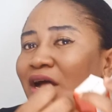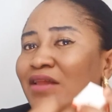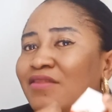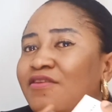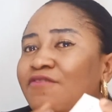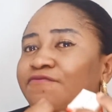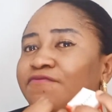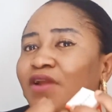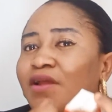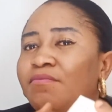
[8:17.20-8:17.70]

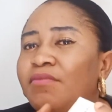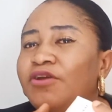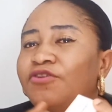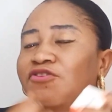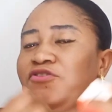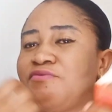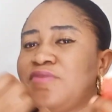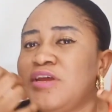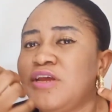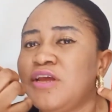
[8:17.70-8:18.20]

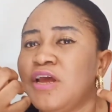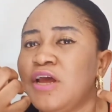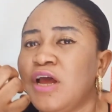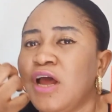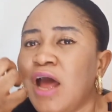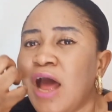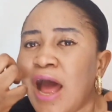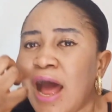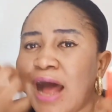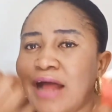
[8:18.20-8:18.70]

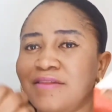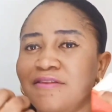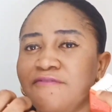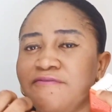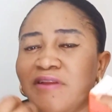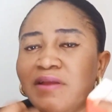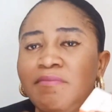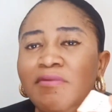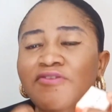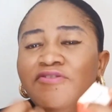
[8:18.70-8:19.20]

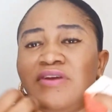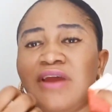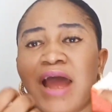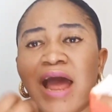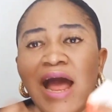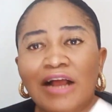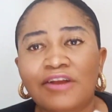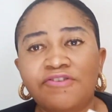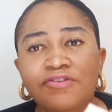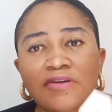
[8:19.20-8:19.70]

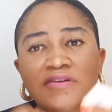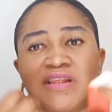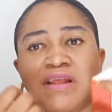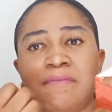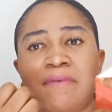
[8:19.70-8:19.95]
actions